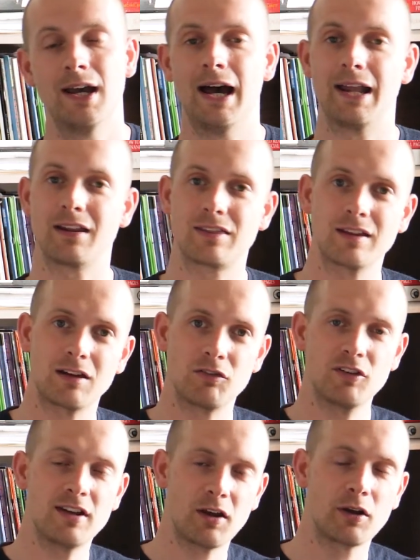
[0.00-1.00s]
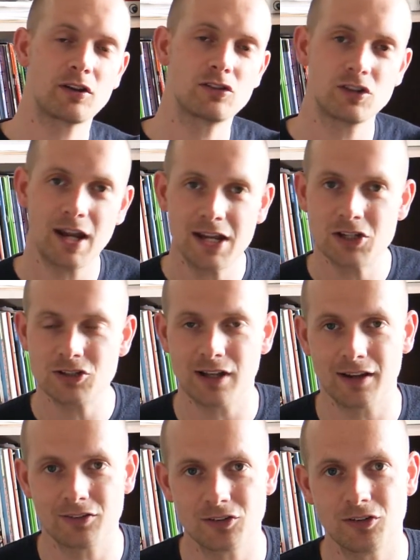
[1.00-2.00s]
and I think a video exchange
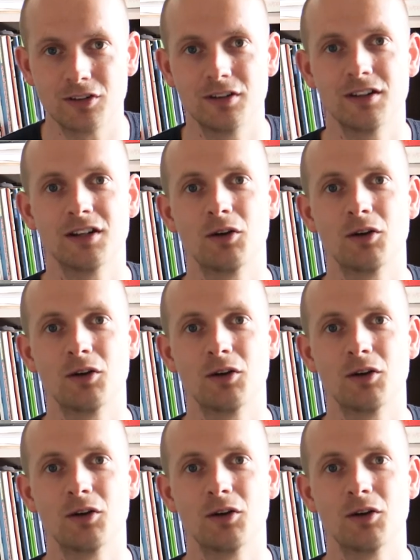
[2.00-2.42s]
lesson